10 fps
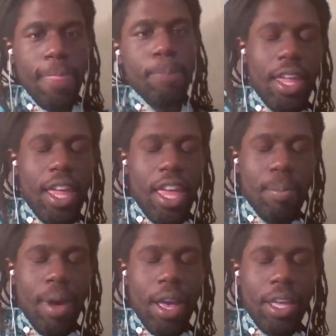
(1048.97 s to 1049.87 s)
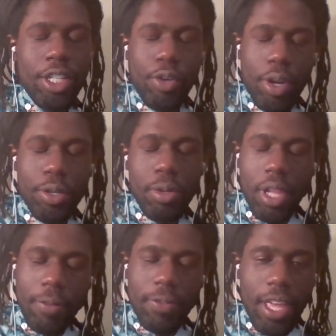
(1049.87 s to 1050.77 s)
And my instructor
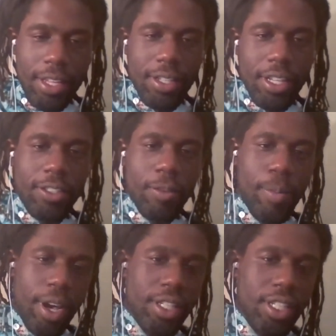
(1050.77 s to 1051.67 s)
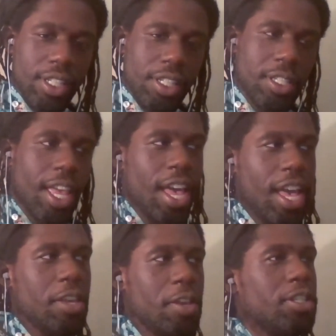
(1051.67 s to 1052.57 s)
loved the essay so much, she's like, hey,
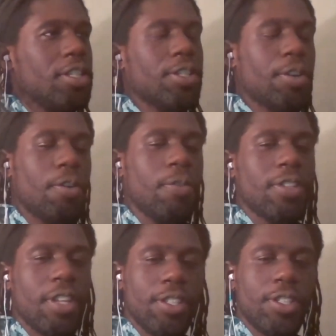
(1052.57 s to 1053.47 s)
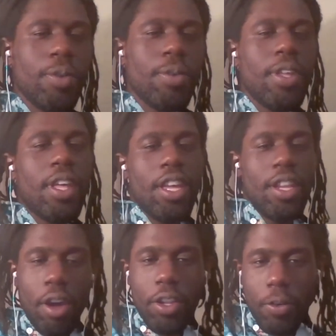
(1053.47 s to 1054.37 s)
you should turn this into an
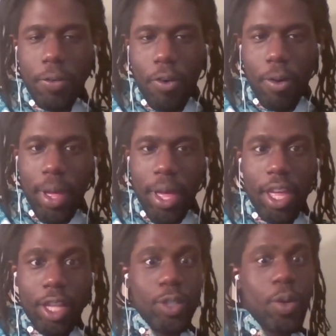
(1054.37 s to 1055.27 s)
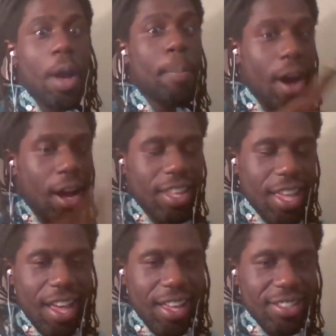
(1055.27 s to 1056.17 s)
audio format, into a
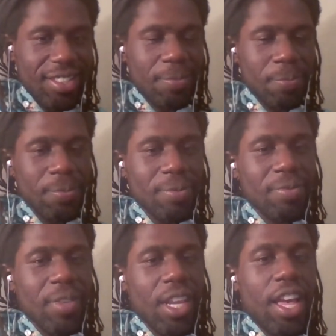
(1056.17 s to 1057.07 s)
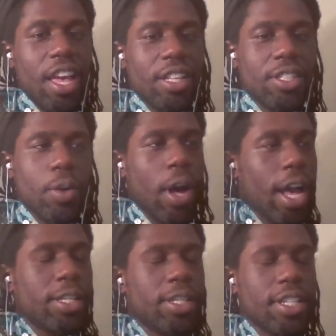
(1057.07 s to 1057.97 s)
podcast. And so I
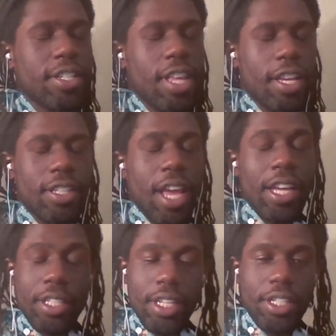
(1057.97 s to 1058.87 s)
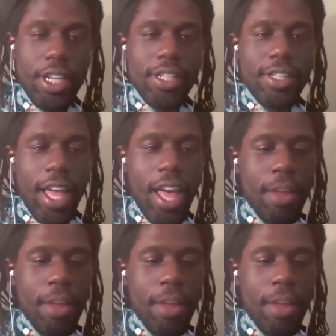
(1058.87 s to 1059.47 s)
did just that.